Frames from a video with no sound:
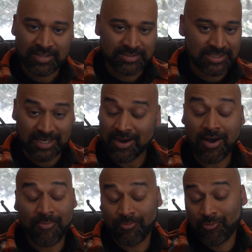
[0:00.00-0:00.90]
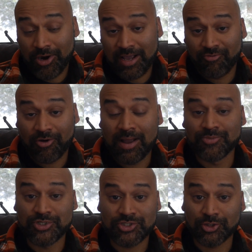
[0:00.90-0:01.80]
to come whenever
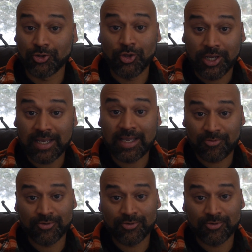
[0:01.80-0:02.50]
I'm just looking at